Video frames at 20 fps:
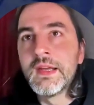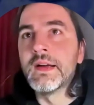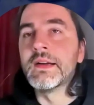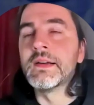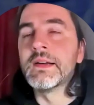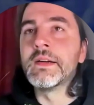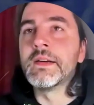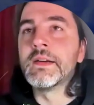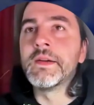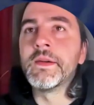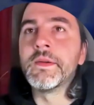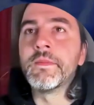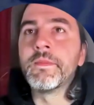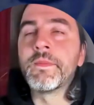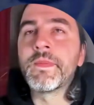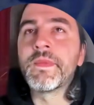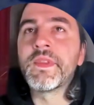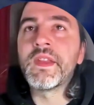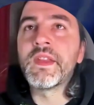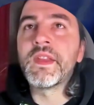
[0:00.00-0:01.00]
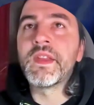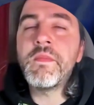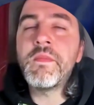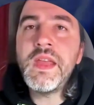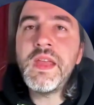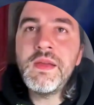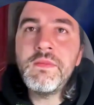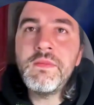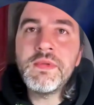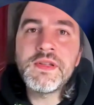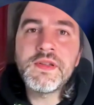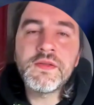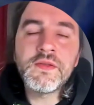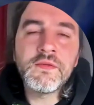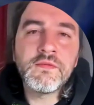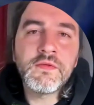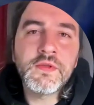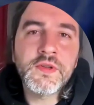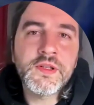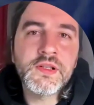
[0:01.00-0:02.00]
Then maybe
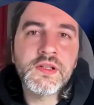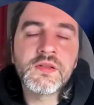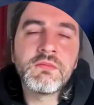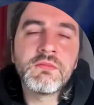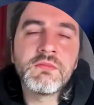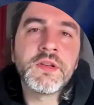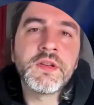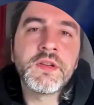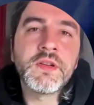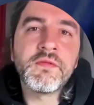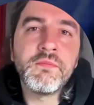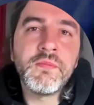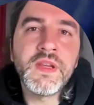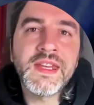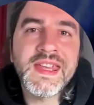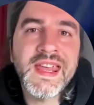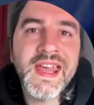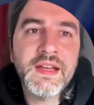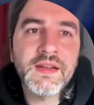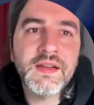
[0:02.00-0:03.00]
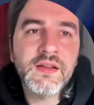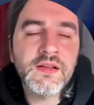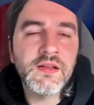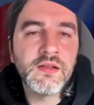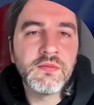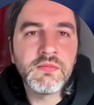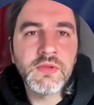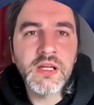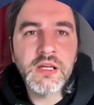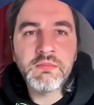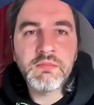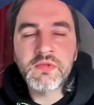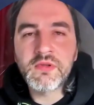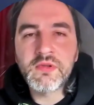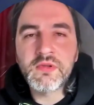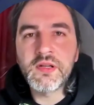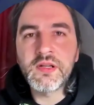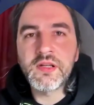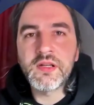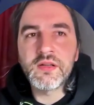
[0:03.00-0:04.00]
to avoid a little bit of mechanical
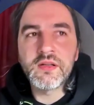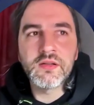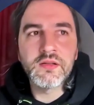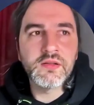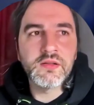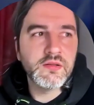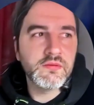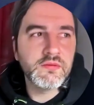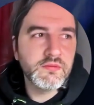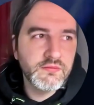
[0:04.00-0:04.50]
memory,